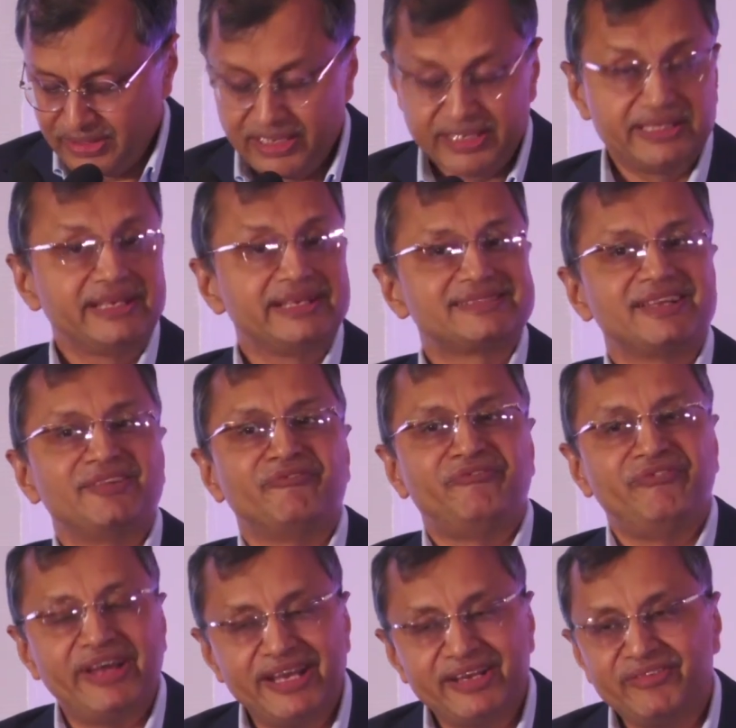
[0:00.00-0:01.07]
I think it's a
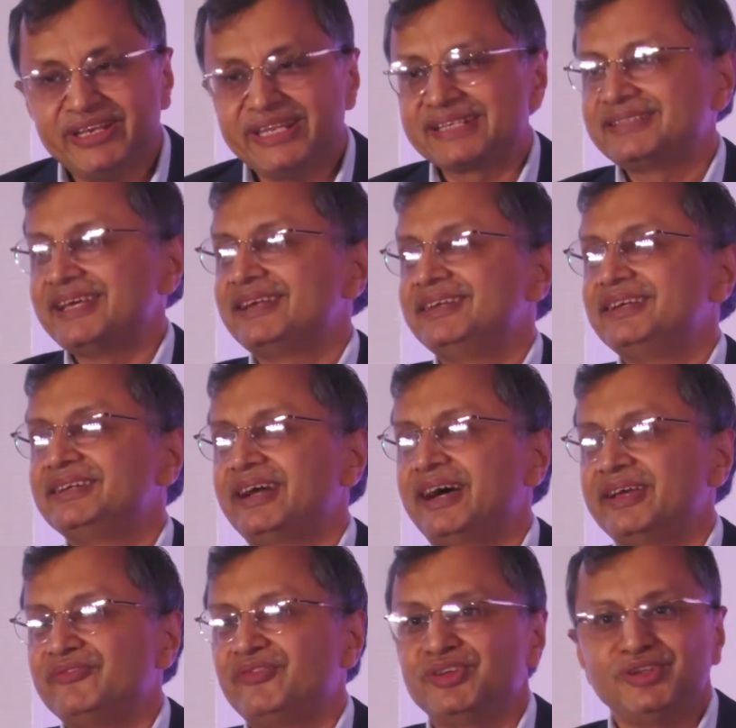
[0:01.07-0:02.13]
very, very exciting
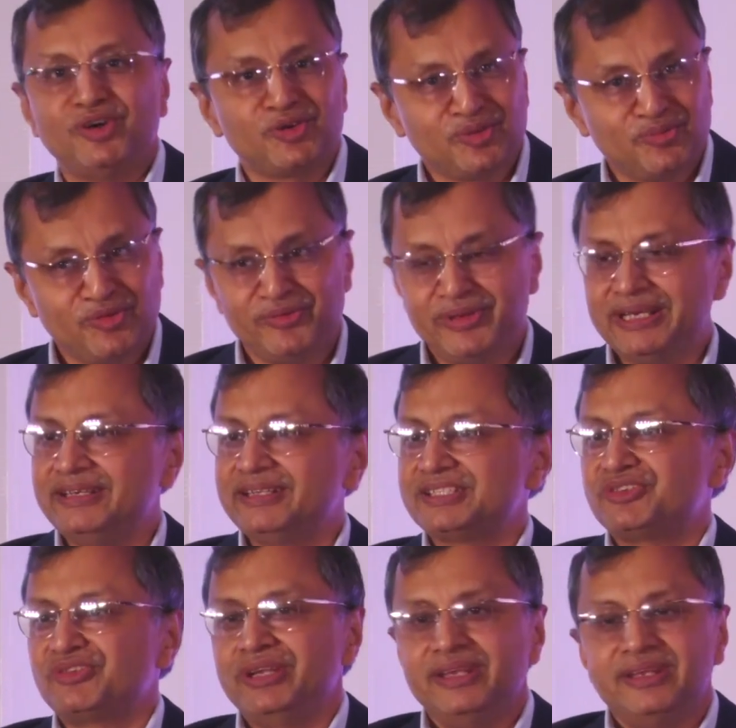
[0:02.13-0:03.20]
time for the automobile
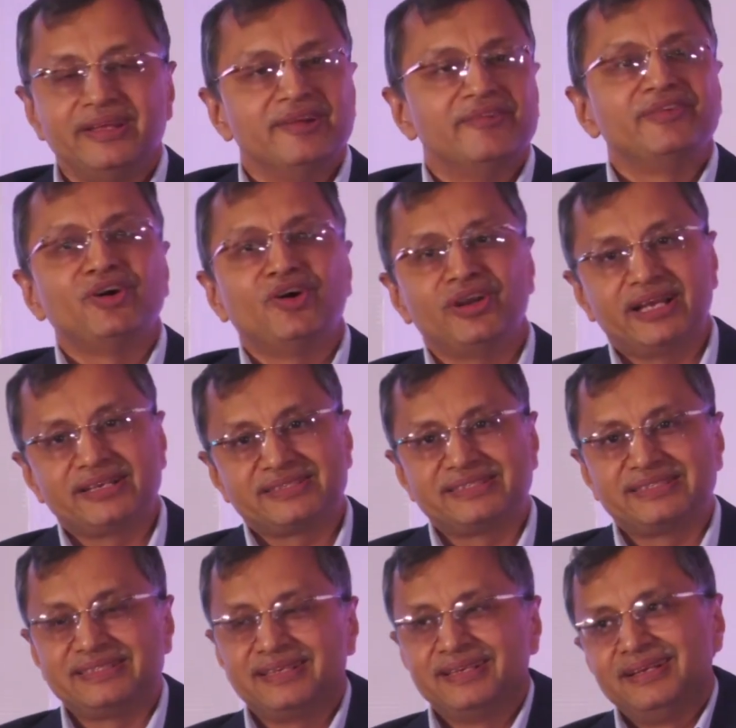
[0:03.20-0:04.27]
industry. We all are,
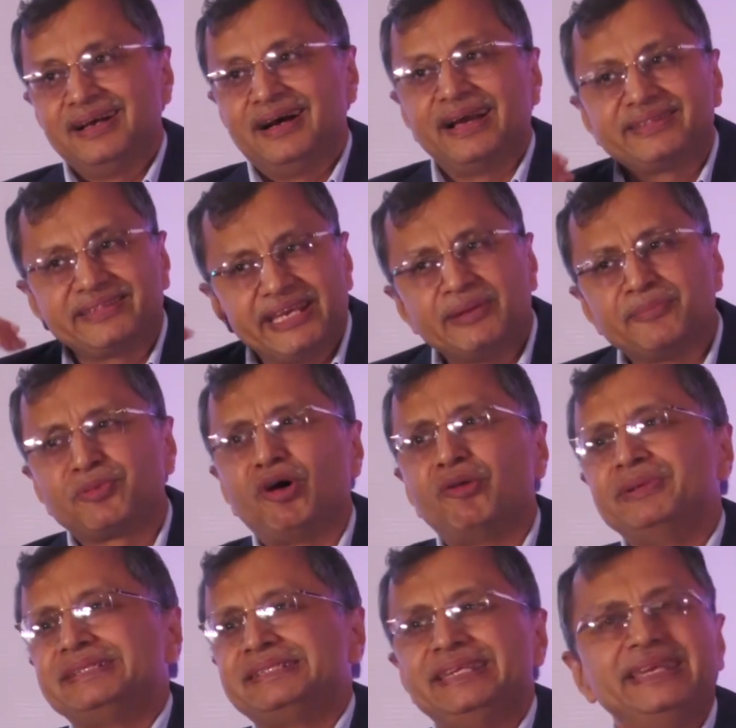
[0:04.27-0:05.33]
I think,
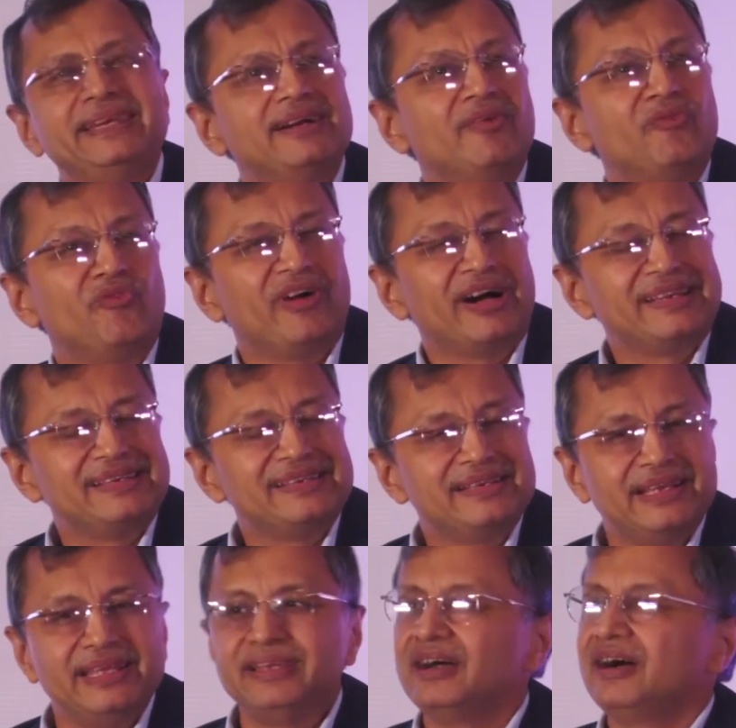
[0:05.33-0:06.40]
probably seeing a
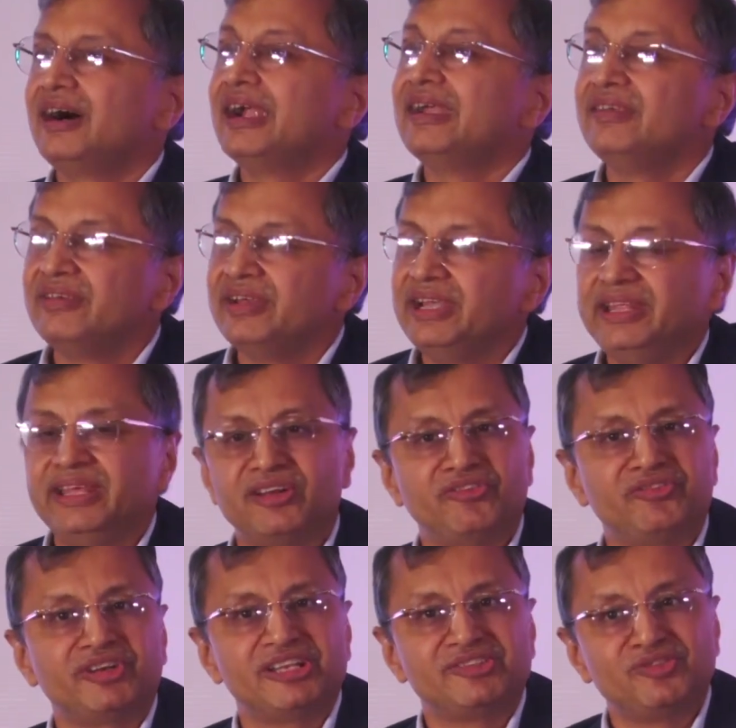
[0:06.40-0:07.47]
1 in 100 year
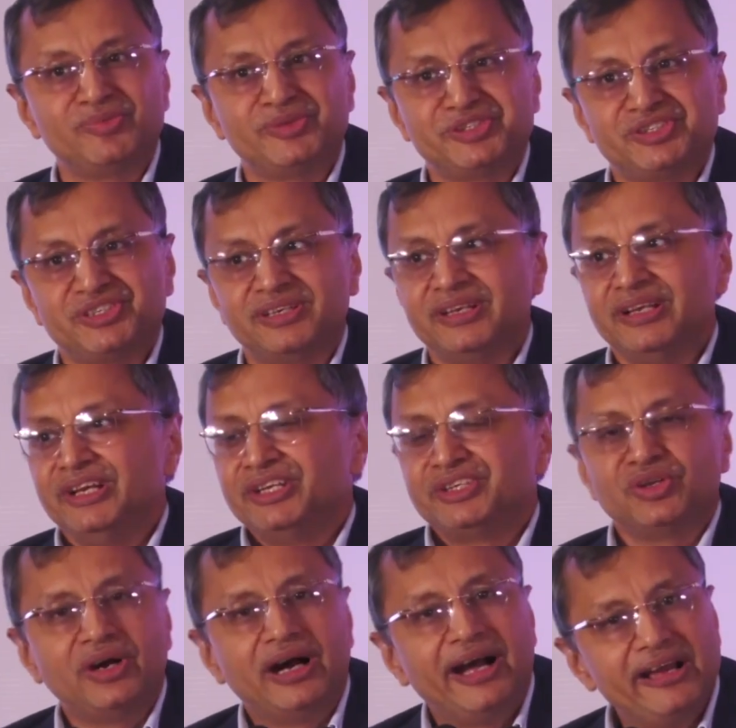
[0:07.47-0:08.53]
of transformation.
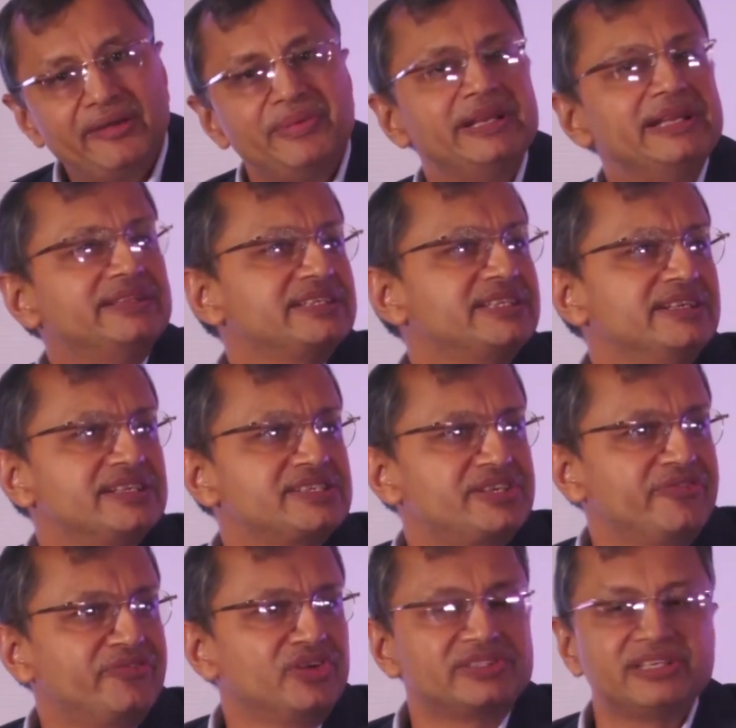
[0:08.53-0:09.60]
You know, I have been in this
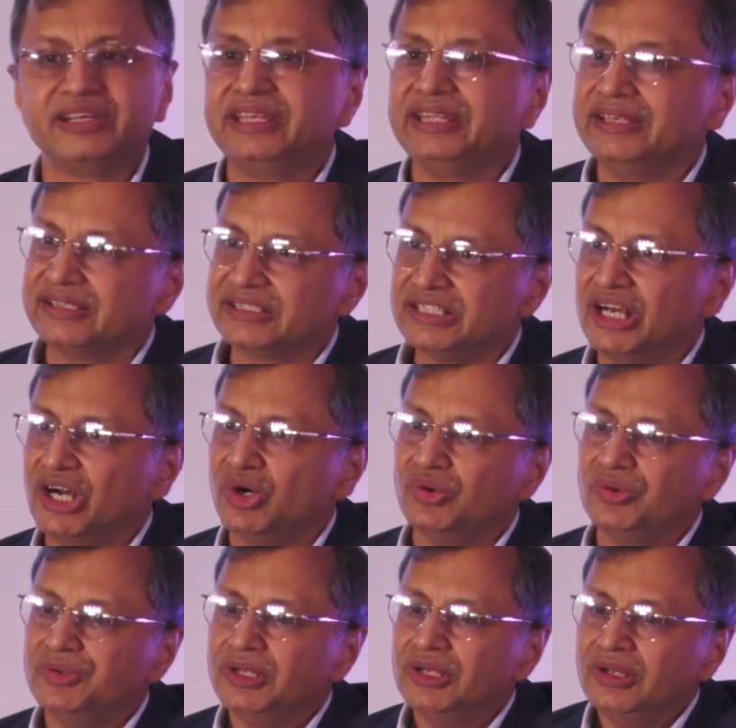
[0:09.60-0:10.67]
industry for 30 years
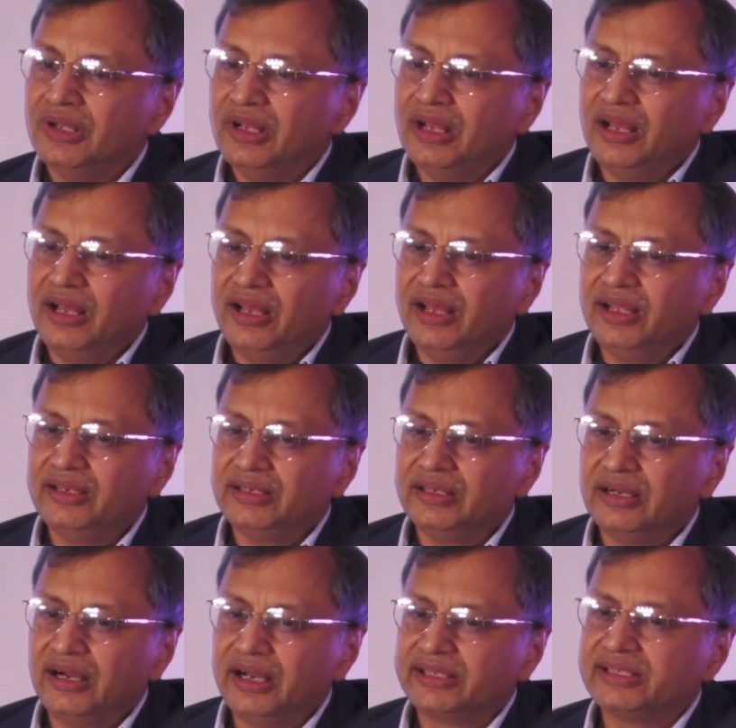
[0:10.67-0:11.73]
now, and
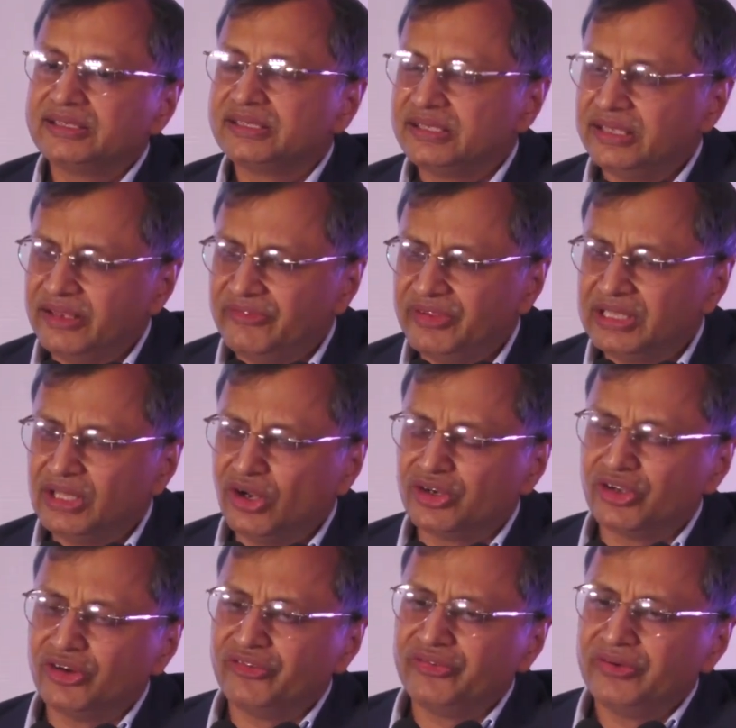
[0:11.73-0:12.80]
I can say with a
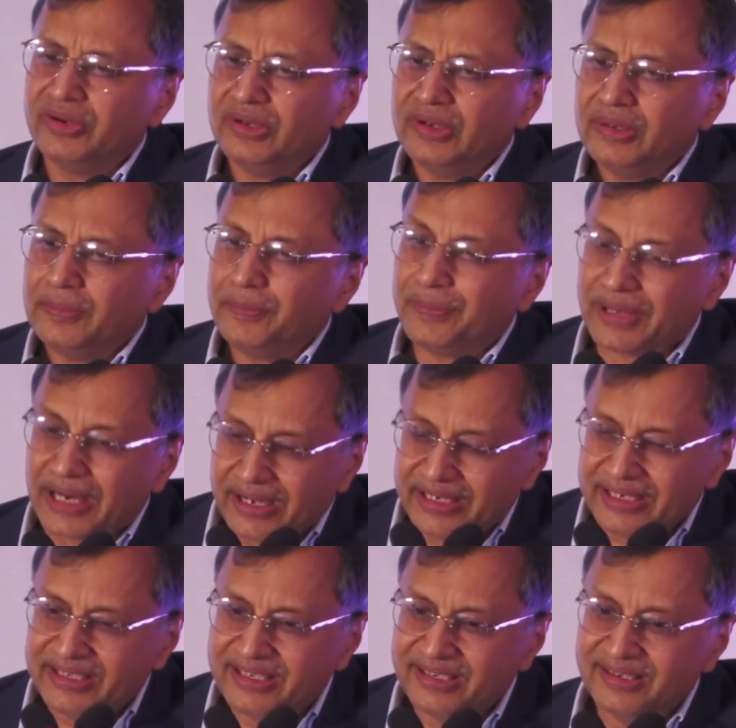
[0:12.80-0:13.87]
lot of
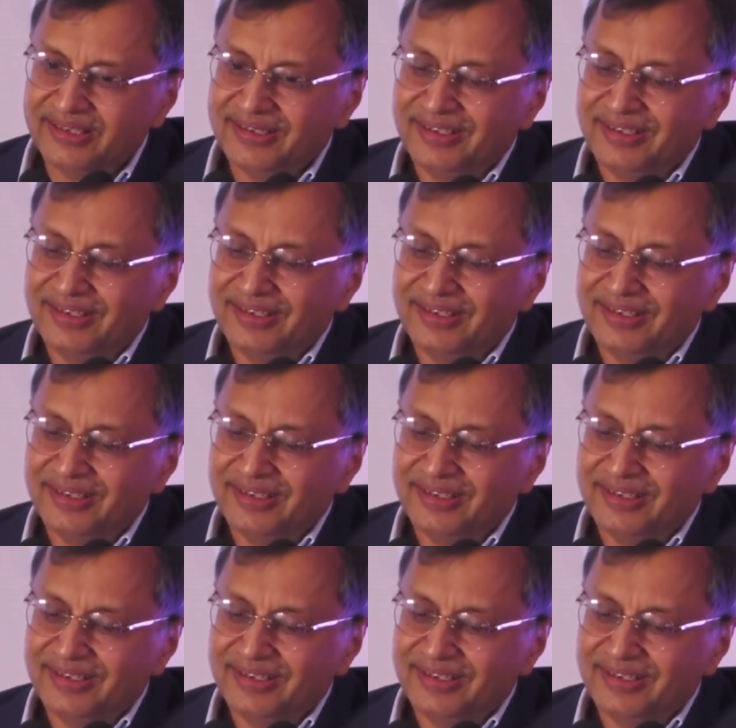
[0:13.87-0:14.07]
pride